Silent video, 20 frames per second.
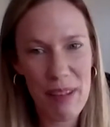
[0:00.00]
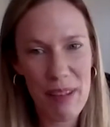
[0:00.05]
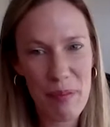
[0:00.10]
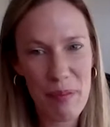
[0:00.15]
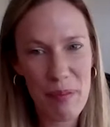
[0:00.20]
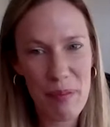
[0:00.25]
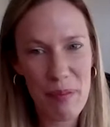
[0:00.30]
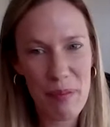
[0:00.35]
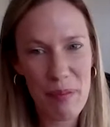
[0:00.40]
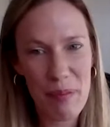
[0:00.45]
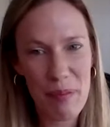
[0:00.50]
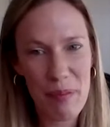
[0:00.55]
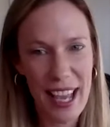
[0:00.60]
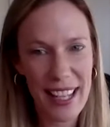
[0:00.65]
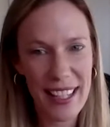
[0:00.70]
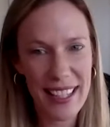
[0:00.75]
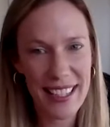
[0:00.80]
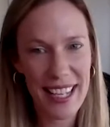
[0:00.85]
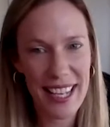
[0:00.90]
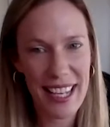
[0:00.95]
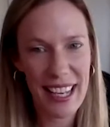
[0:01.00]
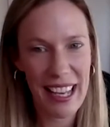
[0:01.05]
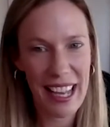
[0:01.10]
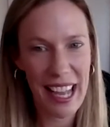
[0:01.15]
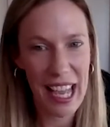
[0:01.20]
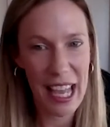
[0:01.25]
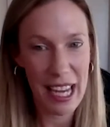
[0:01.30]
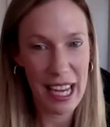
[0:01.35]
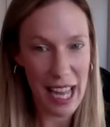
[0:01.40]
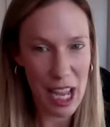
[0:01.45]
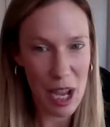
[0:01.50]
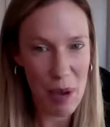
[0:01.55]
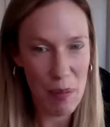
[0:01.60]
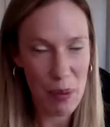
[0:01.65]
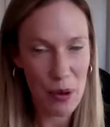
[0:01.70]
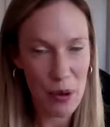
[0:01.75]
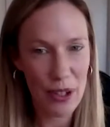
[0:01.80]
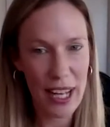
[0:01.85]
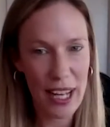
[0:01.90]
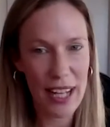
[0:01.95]
both at
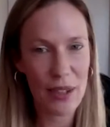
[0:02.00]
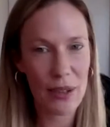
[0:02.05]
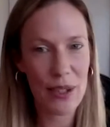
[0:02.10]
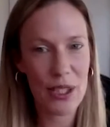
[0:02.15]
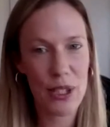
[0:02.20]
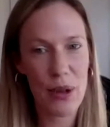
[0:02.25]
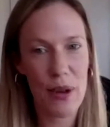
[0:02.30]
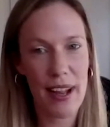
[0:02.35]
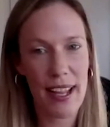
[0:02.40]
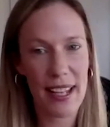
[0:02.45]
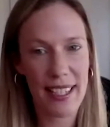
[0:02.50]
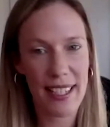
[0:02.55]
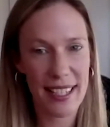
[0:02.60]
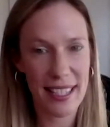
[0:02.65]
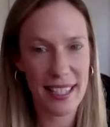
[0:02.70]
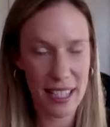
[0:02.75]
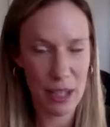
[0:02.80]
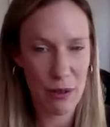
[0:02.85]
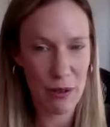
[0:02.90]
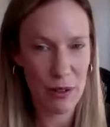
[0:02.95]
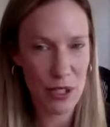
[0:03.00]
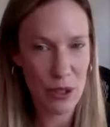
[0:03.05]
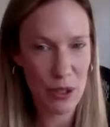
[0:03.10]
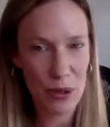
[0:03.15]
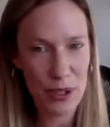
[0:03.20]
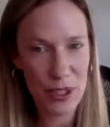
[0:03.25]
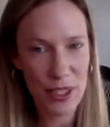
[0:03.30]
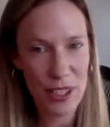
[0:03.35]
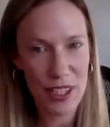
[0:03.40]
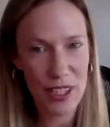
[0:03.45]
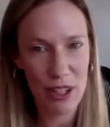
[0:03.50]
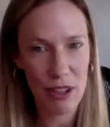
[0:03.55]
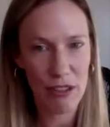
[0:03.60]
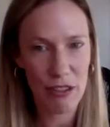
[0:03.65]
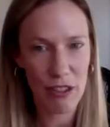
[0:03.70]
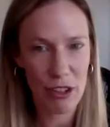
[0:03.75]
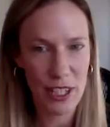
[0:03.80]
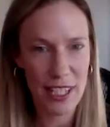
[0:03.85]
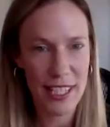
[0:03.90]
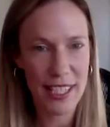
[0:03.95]
airport and also our existing resources
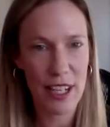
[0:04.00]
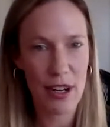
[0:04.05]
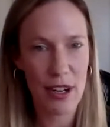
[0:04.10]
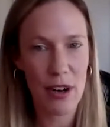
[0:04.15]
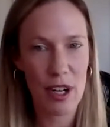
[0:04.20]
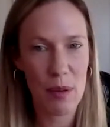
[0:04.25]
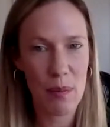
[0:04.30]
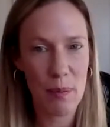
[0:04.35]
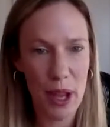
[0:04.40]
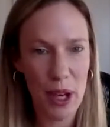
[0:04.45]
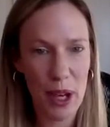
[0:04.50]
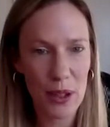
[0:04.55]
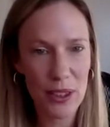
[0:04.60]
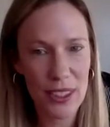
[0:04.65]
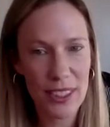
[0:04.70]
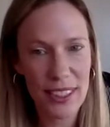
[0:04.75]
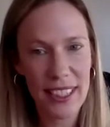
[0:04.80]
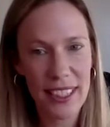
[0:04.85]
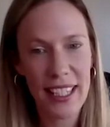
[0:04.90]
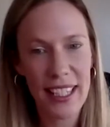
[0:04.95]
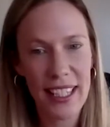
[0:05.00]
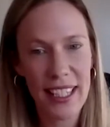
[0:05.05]
of Christa and Belf.